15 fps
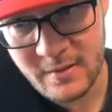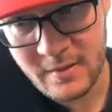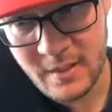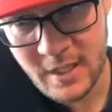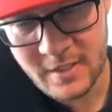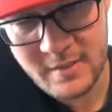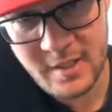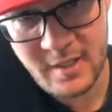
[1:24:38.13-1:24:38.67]

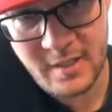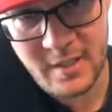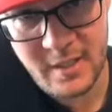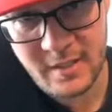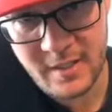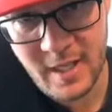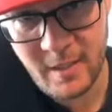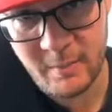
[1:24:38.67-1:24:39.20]
until
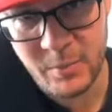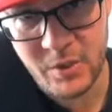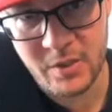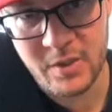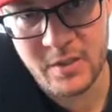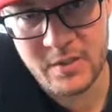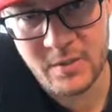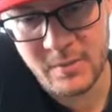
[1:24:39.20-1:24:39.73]
that bog
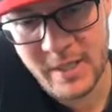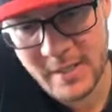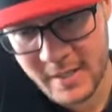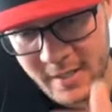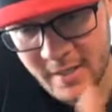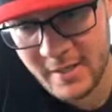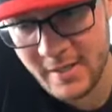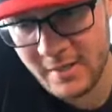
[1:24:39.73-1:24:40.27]
goes away.
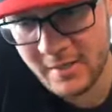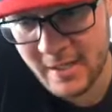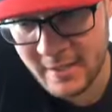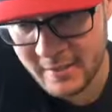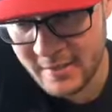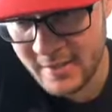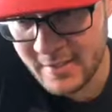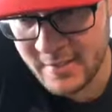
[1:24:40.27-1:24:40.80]
Then I know
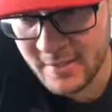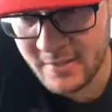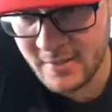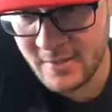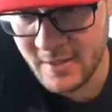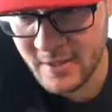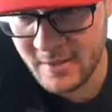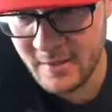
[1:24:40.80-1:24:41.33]
this is
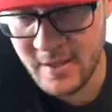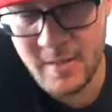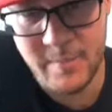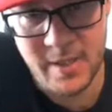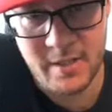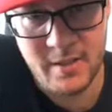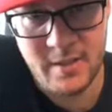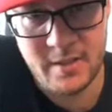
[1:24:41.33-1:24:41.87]
the
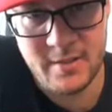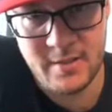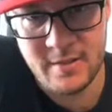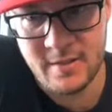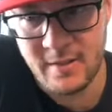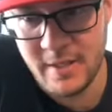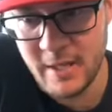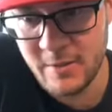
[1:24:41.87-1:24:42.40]
limit.
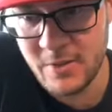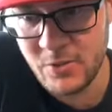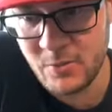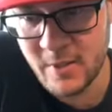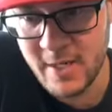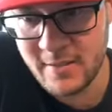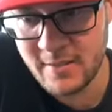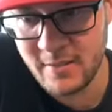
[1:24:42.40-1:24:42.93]
Now it's
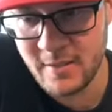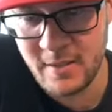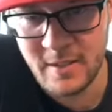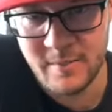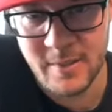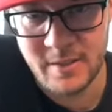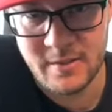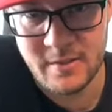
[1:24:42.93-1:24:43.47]
right on the
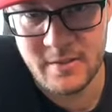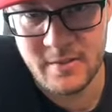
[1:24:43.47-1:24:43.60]
limit.